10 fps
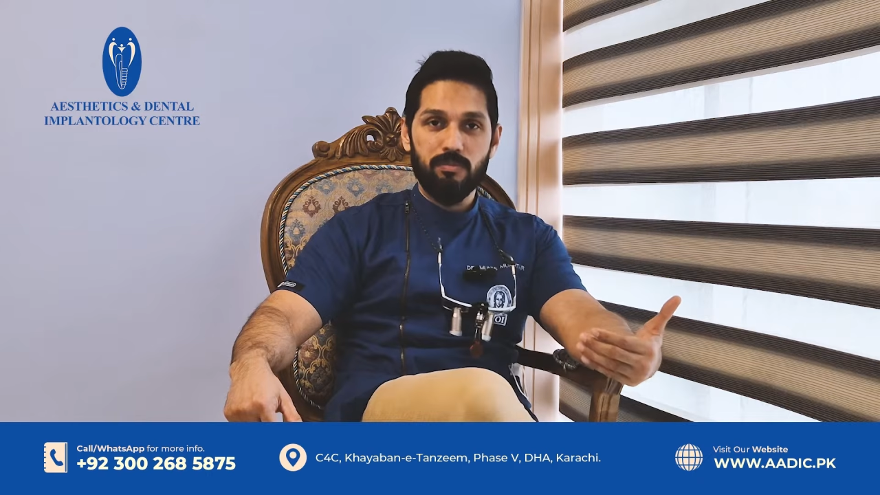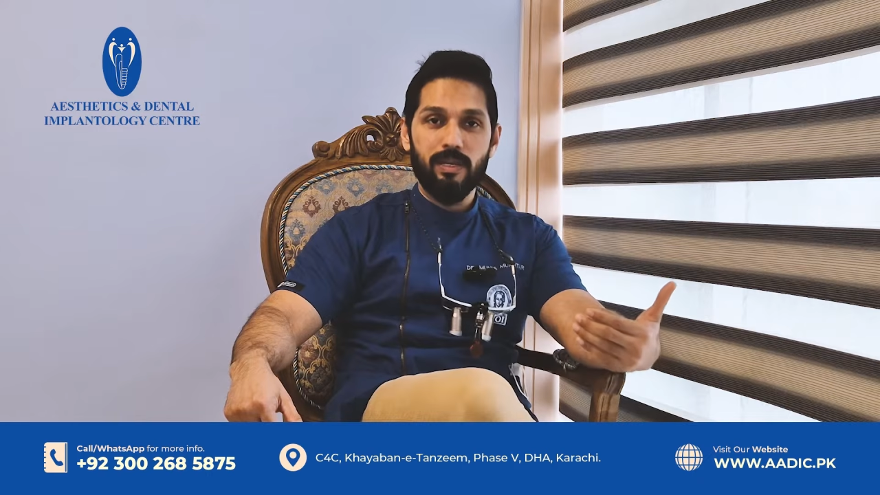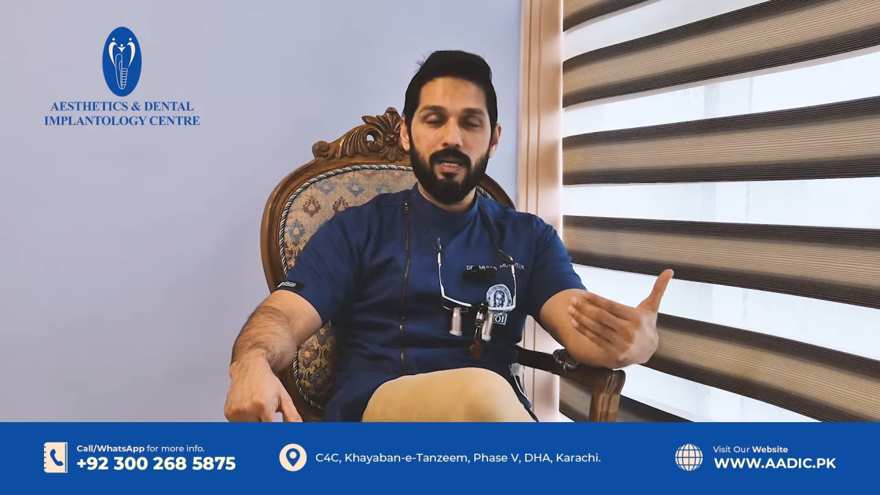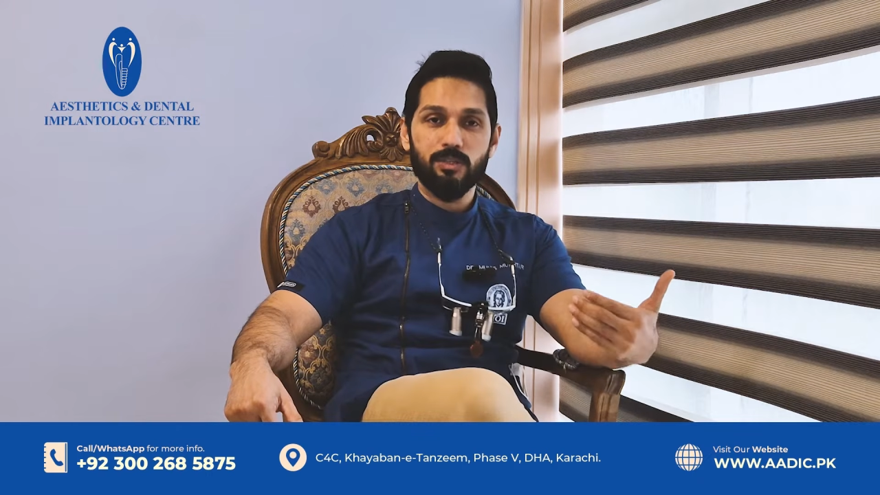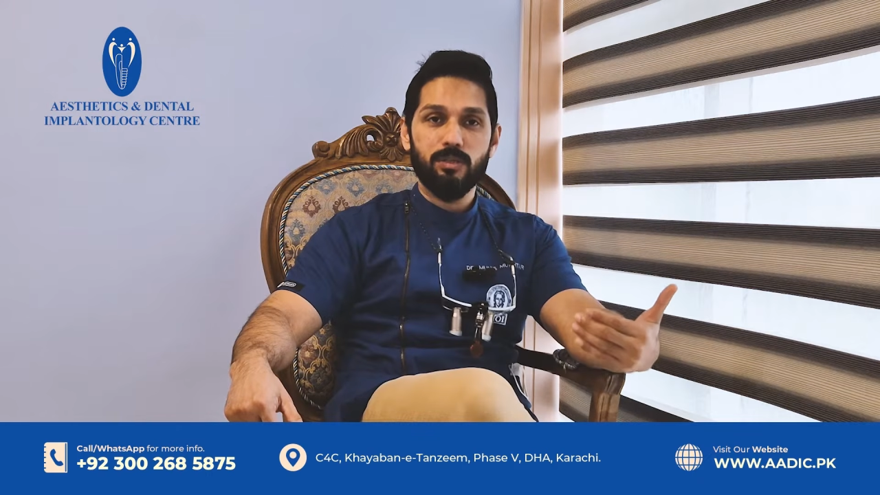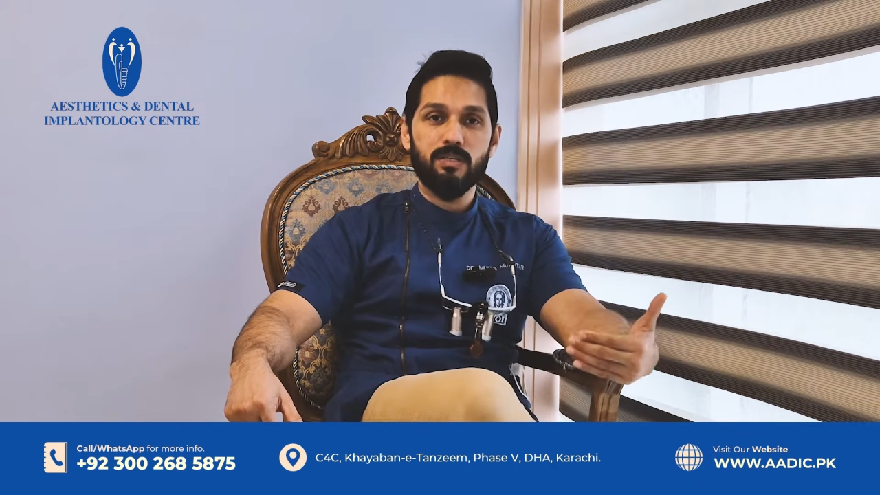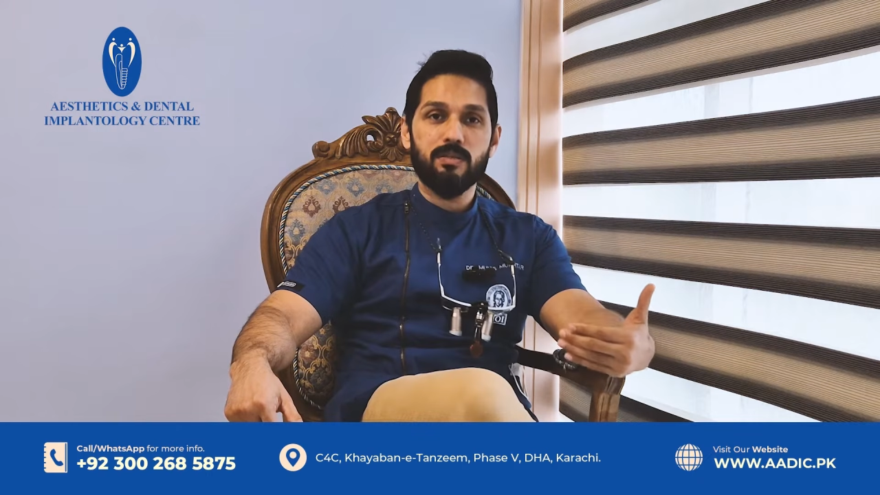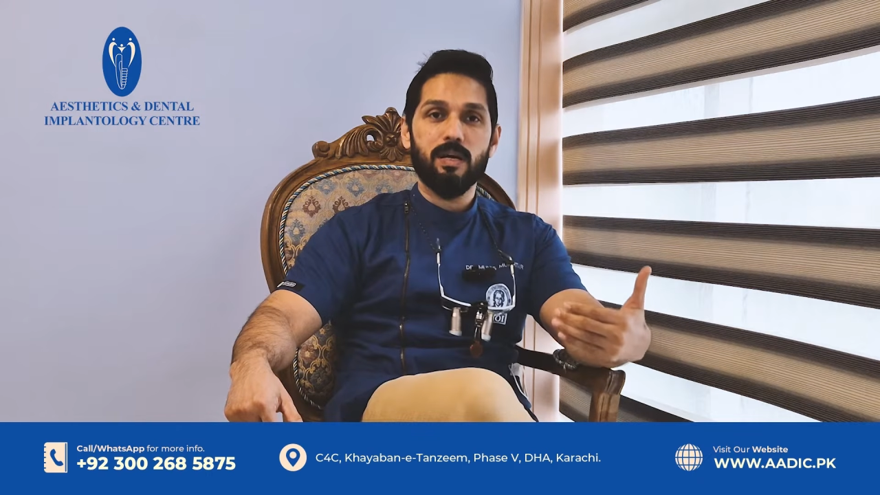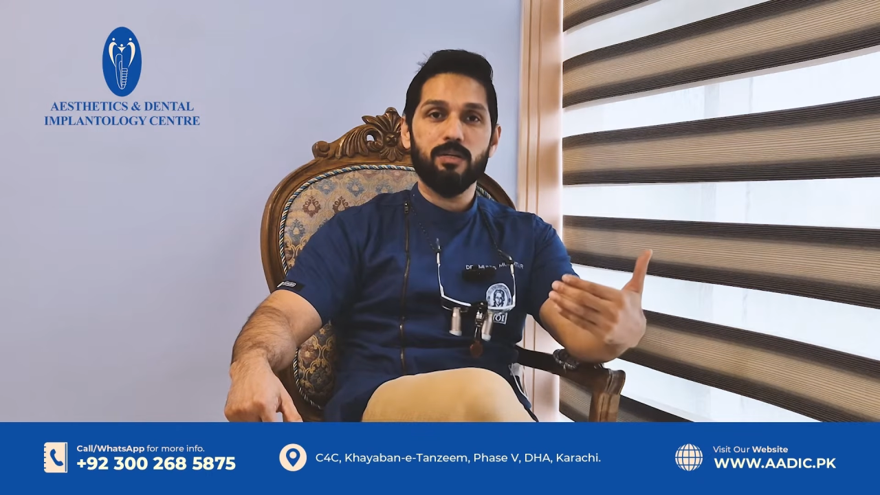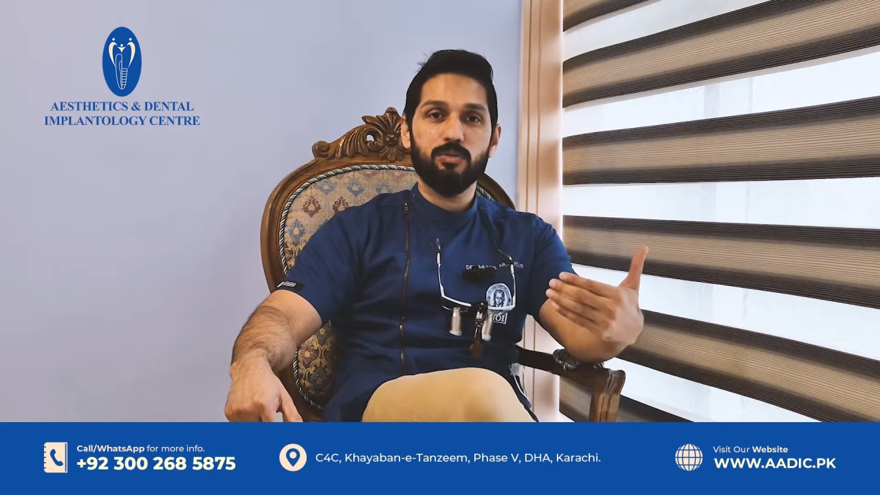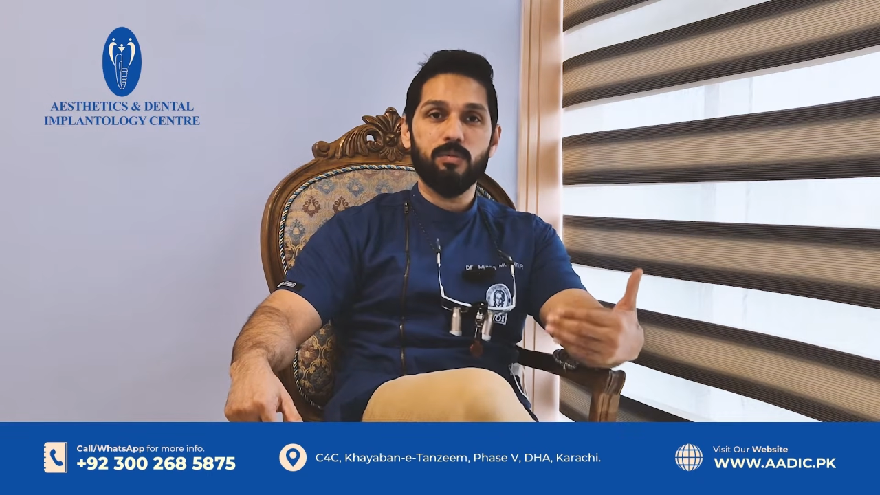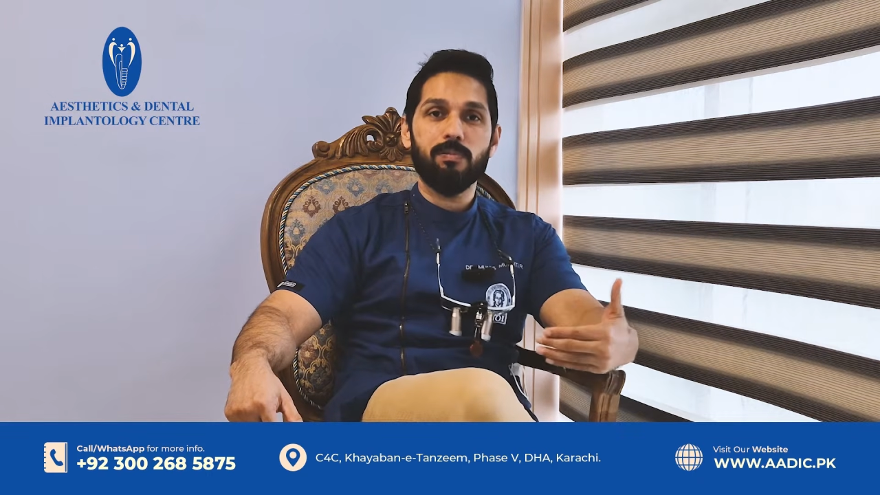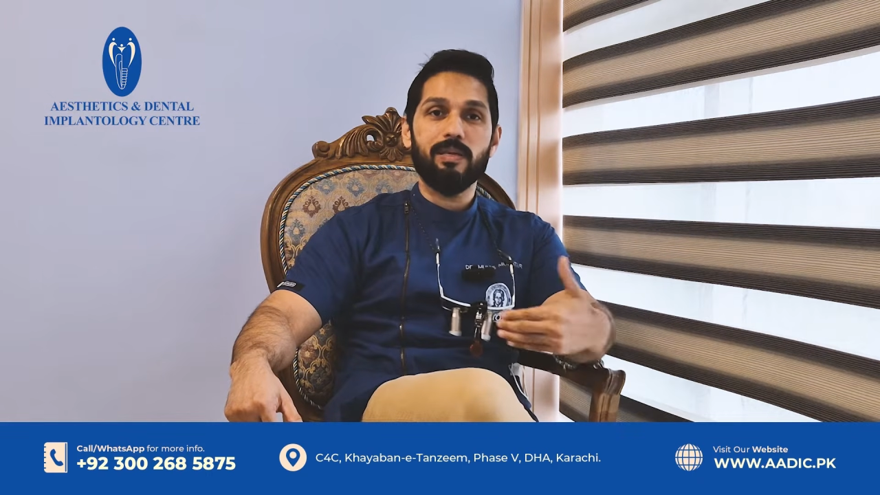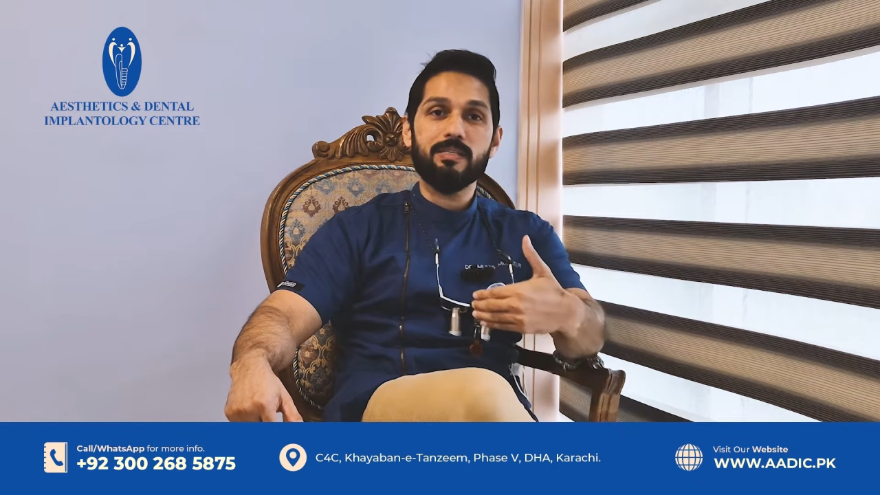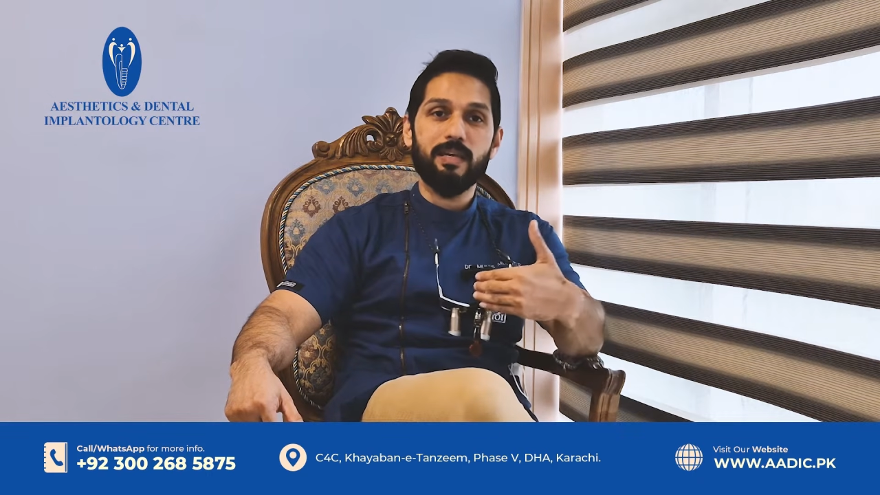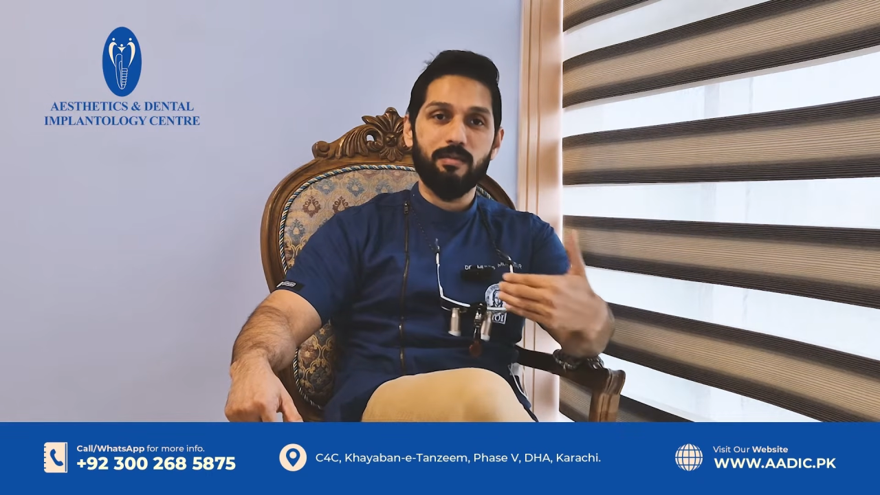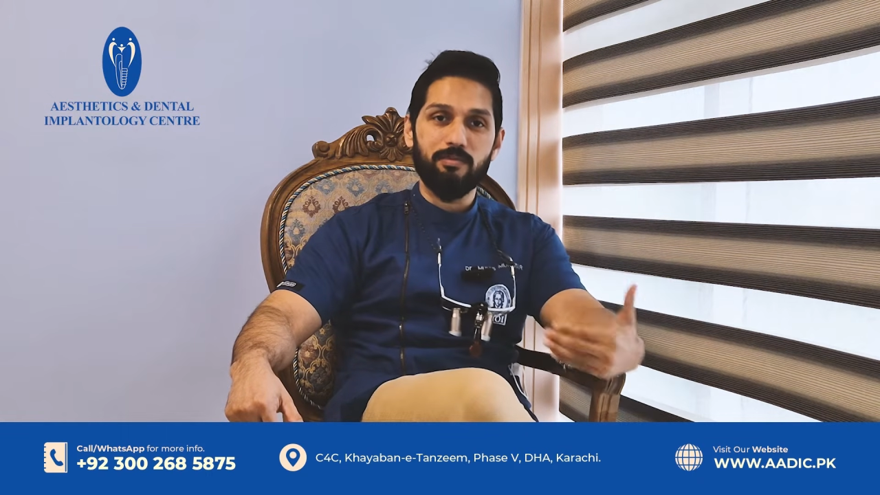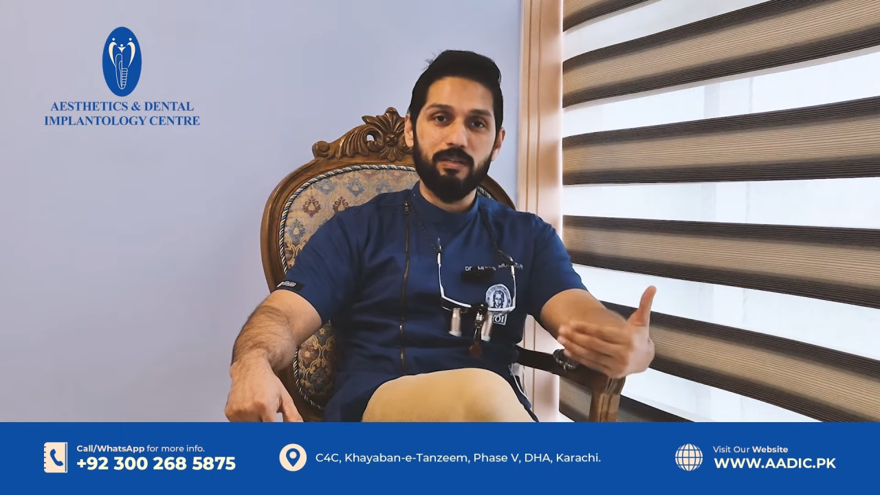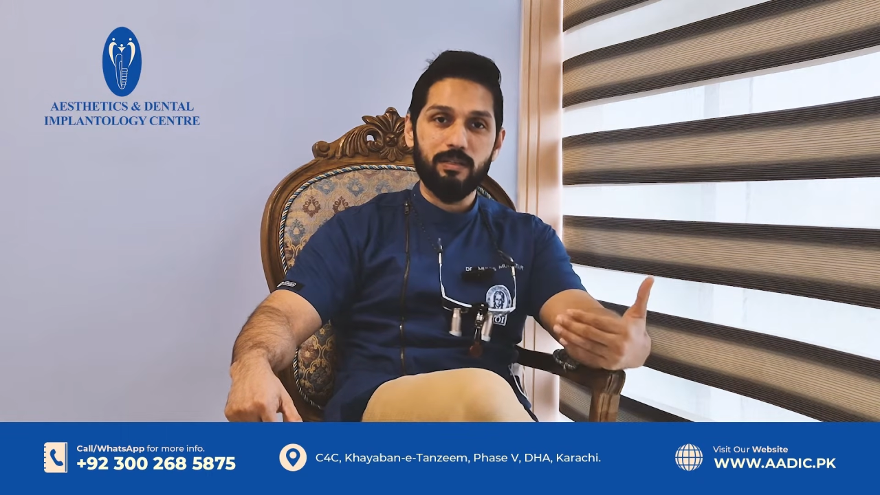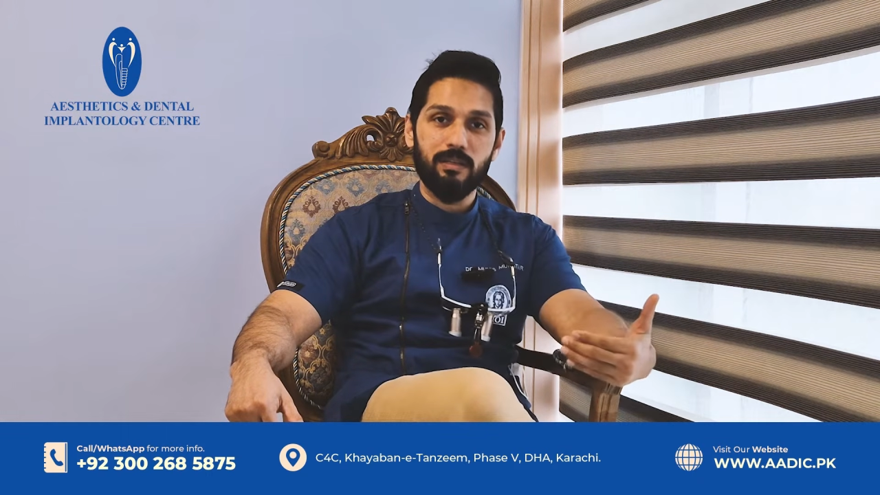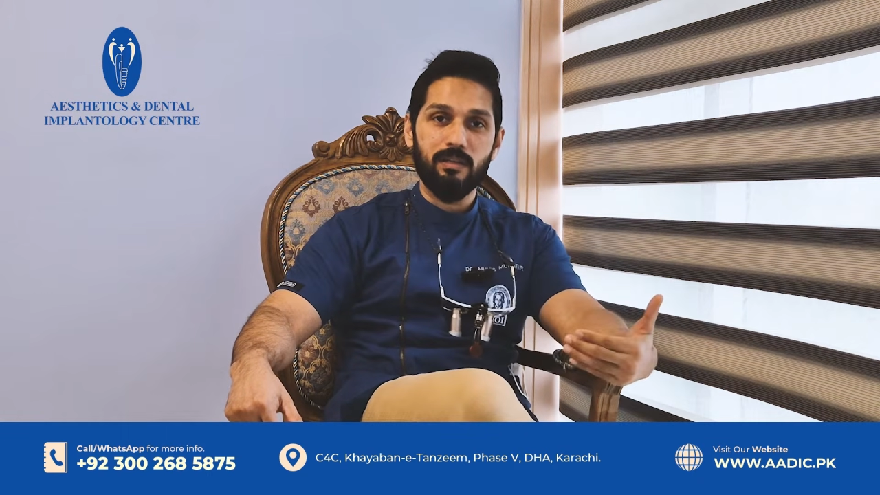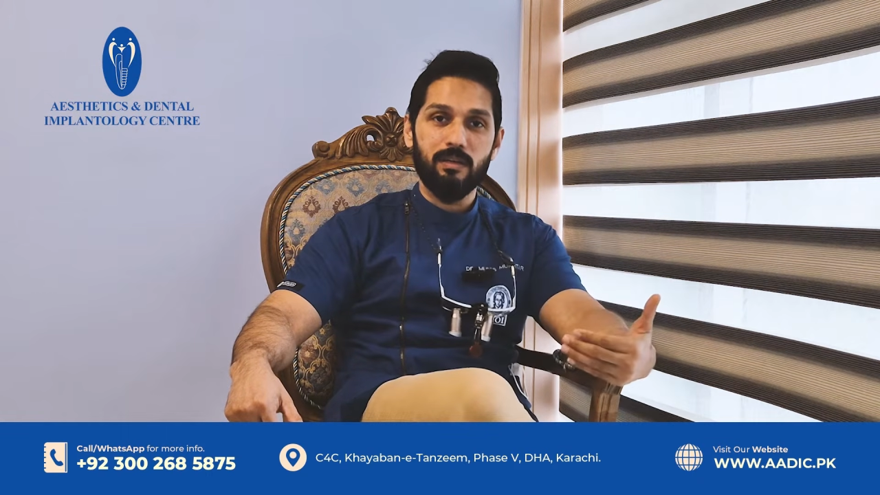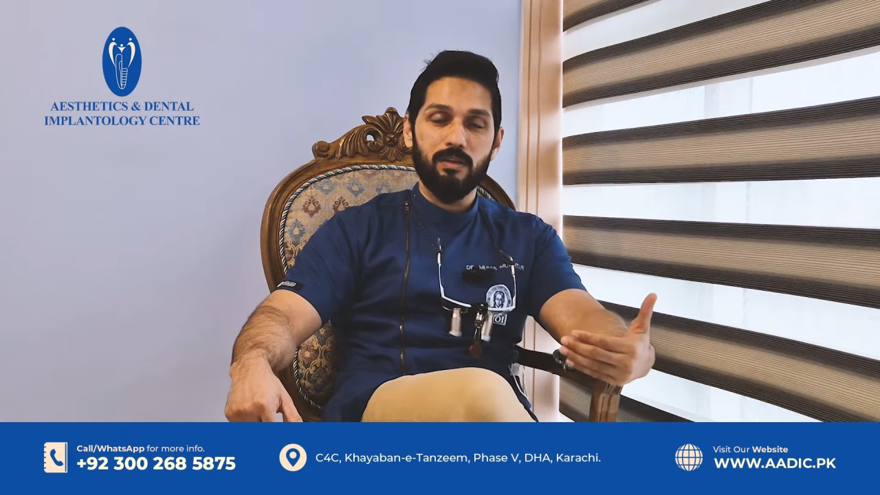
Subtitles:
we actually try to replace everything